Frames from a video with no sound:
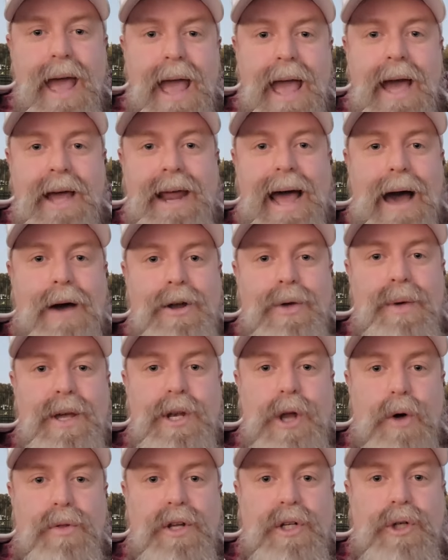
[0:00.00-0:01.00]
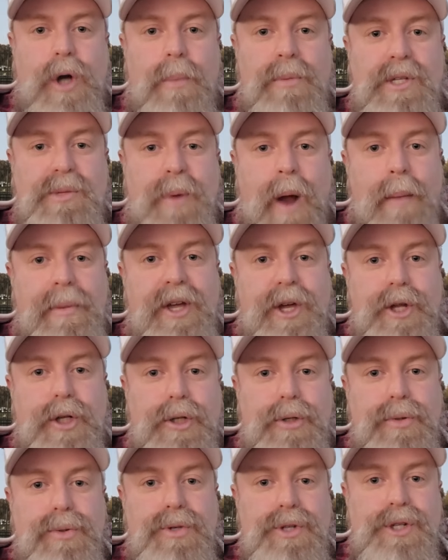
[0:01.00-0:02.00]
And how do we know that Trump was probably going to
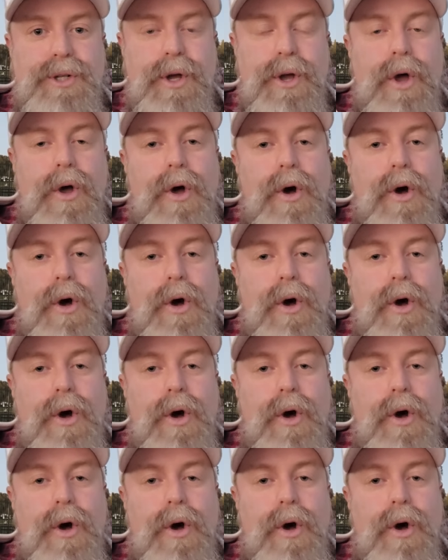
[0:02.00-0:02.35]
lose?